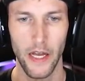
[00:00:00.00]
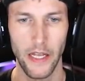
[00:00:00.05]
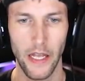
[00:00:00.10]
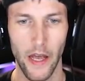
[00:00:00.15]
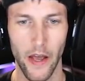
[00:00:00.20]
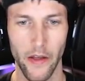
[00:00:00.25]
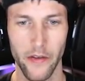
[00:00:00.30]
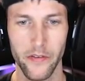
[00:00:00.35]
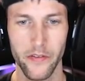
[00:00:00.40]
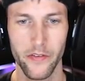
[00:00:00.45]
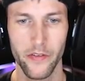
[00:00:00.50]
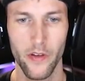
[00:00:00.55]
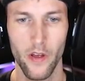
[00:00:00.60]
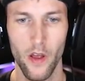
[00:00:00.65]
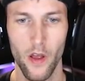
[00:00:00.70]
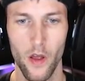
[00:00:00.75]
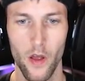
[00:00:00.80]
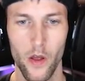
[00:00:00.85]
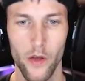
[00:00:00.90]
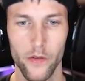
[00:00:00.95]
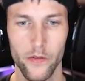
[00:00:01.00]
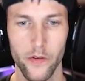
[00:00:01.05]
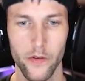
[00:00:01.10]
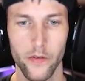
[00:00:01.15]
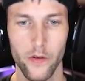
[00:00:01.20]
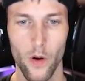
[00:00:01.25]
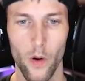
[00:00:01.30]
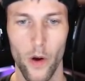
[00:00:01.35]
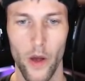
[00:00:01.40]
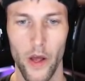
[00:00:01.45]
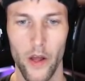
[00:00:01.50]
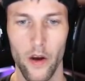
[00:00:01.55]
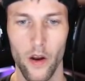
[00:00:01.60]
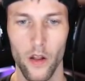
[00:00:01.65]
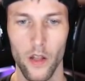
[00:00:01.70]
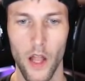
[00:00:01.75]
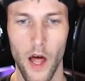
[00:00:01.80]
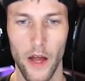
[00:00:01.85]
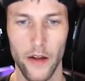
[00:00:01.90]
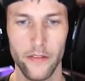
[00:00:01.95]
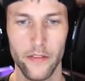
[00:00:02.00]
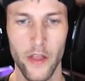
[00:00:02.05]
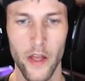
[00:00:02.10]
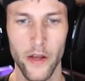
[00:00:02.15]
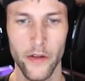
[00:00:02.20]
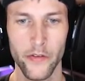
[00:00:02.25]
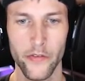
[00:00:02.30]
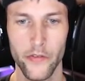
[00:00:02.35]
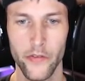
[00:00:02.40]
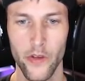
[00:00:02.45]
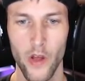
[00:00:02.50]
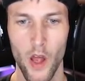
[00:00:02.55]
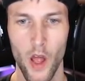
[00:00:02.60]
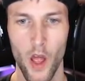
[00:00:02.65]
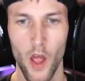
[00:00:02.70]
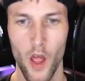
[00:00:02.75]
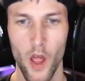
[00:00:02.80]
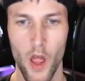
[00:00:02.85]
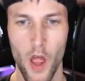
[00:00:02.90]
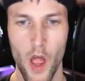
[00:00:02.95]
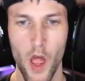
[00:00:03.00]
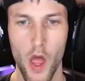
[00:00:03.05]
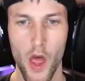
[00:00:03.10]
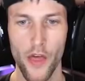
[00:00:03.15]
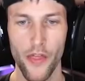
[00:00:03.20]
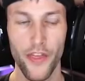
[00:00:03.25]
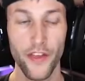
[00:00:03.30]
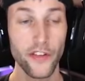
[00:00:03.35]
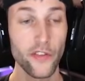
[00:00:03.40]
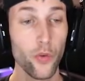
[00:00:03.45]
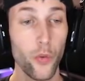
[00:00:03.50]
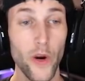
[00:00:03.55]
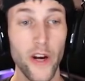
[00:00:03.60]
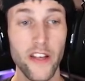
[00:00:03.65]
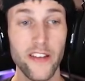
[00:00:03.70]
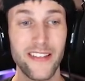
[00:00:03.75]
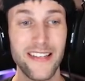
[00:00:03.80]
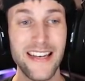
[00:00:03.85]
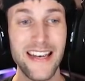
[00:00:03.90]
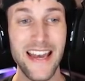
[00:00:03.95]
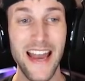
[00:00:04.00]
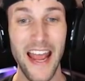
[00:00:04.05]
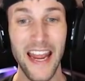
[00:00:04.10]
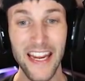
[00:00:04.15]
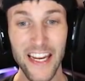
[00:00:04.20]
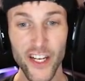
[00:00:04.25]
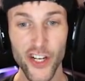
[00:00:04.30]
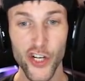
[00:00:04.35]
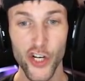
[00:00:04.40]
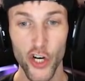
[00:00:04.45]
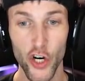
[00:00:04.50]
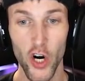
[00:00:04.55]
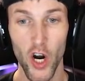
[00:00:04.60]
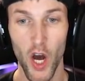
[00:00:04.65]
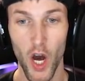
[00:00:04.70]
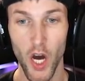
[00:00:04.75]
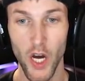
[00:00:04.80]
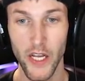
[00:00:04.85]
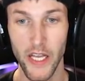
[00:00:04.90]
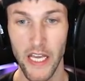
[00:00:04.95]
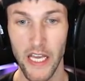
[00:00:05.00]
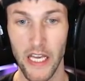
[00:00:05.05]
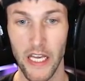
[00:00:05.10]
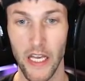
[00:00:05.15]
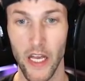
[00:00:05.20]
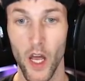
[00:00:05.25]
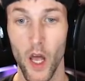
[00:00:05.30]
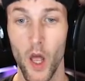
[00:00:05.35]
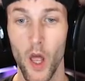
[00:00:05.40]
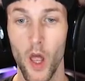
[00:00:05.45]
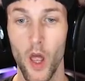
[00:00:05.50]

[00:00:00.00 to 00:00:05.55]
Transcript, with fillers: I guess. So let's go ahead and unlock this. This one is Nature Huggy.